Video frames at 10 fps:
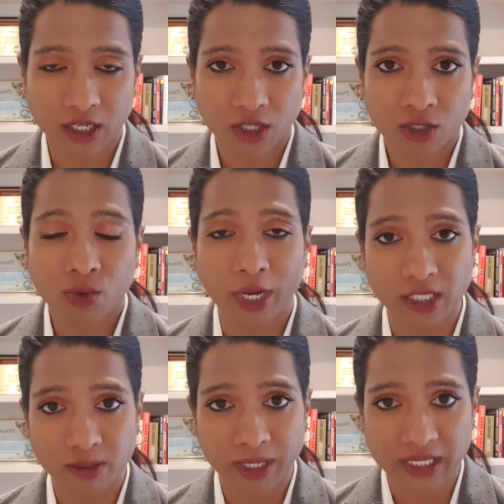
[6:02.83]
you're going
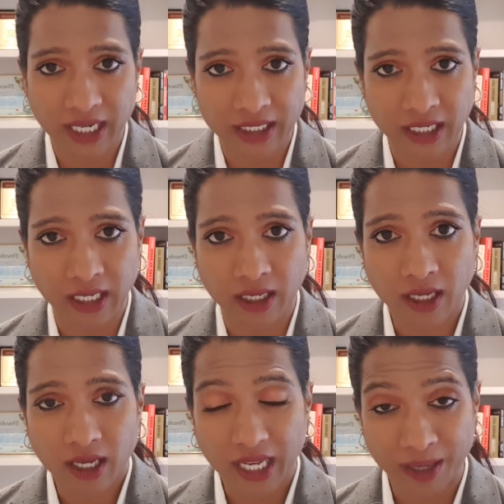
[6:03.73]
to be attending
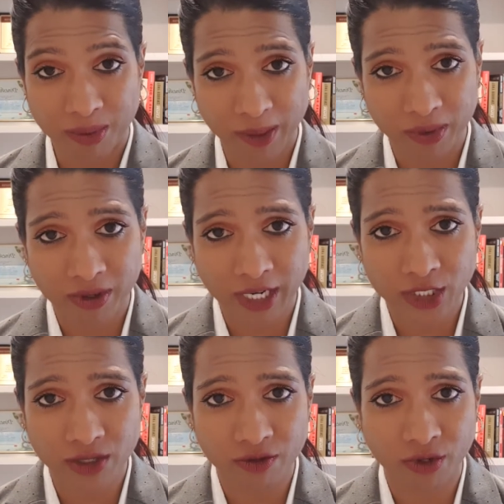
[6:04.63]
in
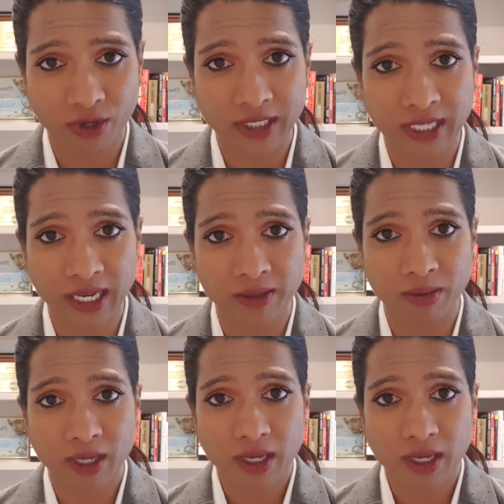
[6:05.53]
preparation for your exam,